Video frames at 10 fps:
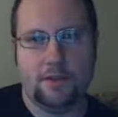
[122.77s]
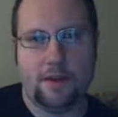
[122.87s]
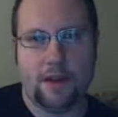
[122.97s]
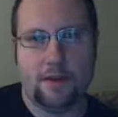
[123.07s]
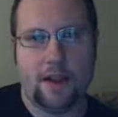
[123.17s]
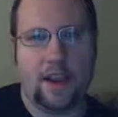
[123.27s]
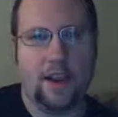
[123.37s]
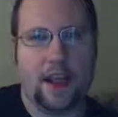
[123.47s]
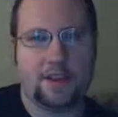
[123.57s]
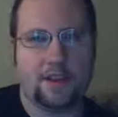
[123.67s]
I mean, he
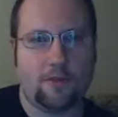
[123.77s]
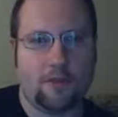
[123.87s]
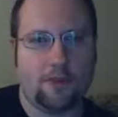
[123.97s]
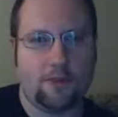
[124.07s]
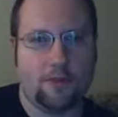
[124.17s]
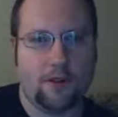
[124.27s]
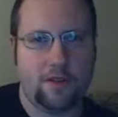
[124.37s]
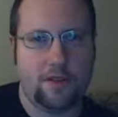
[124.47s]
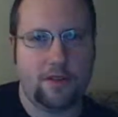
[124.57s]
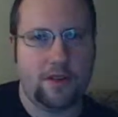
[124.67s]
has a crush on one of
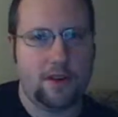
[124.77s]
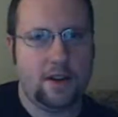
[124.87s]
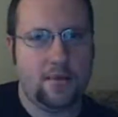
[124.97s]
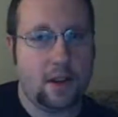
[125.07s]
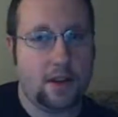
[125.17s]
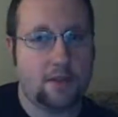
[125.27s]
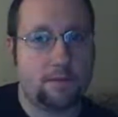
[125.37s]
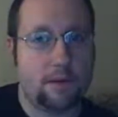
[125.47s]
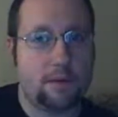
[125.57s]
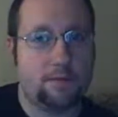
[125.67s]
the Wayans
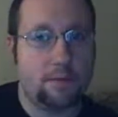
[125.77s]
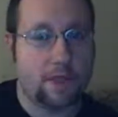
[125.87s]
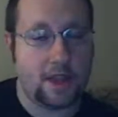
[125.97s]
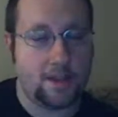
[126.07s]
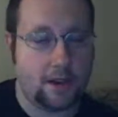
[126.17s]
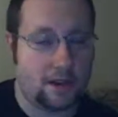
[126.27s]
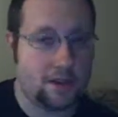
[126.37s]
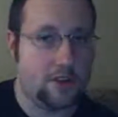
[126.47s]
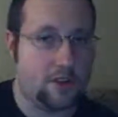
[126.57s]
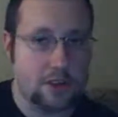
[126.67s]
brothers, but that's because
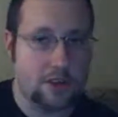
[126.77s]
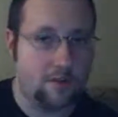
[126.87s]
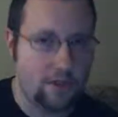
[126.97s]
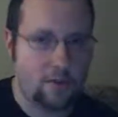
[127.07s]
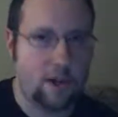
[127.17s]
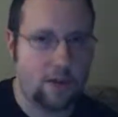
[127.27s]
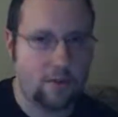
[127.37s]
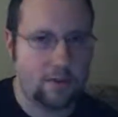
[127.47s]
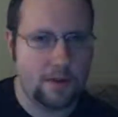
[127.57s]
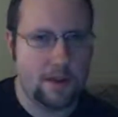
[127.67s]
the dress is one of the white
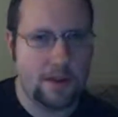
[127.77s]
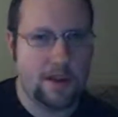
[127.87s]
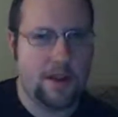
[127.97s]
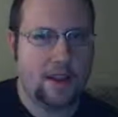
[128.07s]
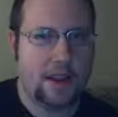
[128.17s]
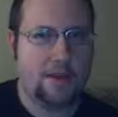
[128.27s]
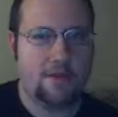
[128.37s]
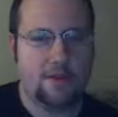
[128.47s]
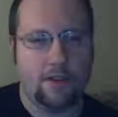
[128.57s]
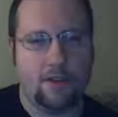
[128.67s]
women.
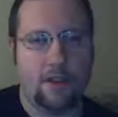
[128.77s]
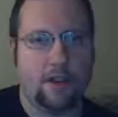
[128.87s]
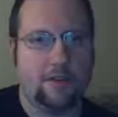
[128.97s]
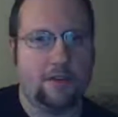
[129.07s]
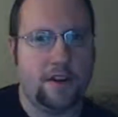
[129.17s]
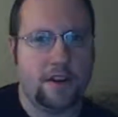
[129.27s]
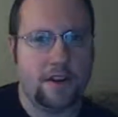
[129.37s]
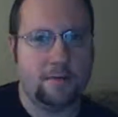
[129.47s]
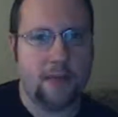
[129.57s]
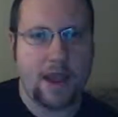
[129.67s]
Even though they look funny
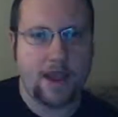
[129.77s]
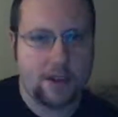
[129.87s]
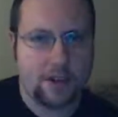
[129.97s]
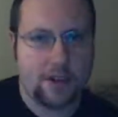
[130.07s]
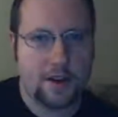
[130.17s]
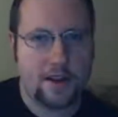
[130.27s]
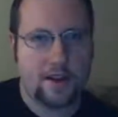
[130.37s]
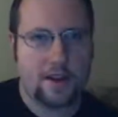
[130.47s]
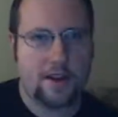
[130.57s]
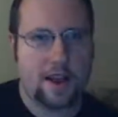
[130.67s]
and mannish,
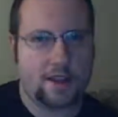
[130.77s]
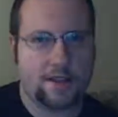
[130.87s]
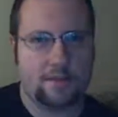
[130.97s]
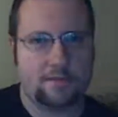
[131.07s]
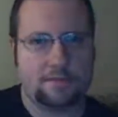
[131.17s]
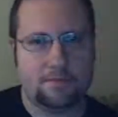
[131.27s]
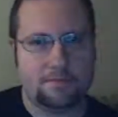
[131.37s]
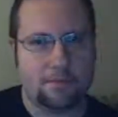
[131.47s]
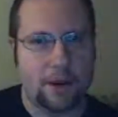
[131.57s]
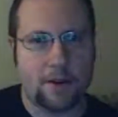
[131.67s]
he has a
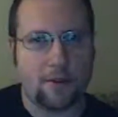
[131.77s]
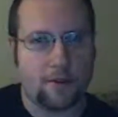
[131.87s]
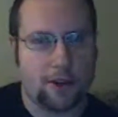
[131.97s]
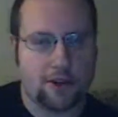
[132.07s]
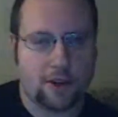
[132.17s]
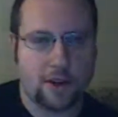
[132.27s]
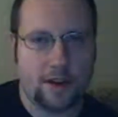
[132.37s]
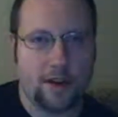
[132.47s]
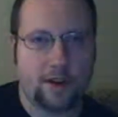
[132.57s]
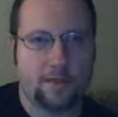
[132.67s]
big crush on
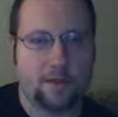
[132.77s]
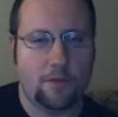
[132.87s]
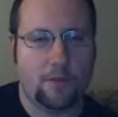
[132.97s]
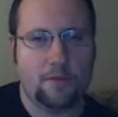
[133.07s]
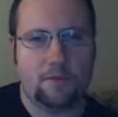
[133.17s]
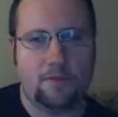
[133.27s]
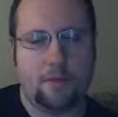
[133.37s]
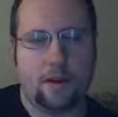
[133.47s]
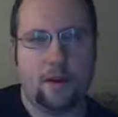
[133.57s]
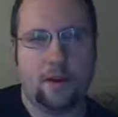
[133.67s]
uh, the
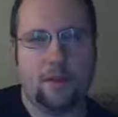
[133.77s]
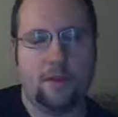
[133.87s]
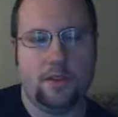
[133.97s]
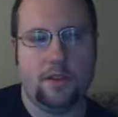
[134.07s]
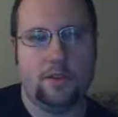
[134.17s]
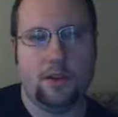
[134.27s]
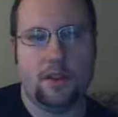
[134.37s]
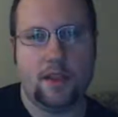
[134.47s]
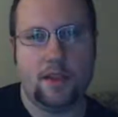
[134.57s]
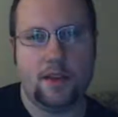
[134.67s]
on uh, the
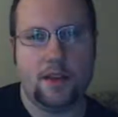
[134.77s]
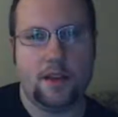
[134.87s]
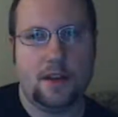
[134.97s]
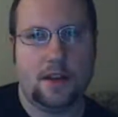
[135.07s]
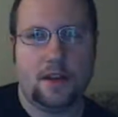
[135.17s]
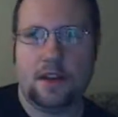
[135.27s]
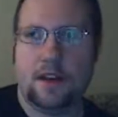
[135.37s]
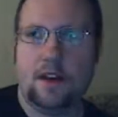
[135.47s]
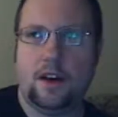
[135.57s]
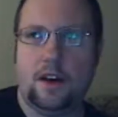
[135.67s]
one that's
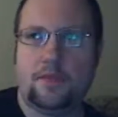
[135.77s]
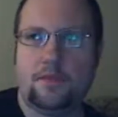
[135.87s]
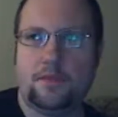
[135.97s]
uh,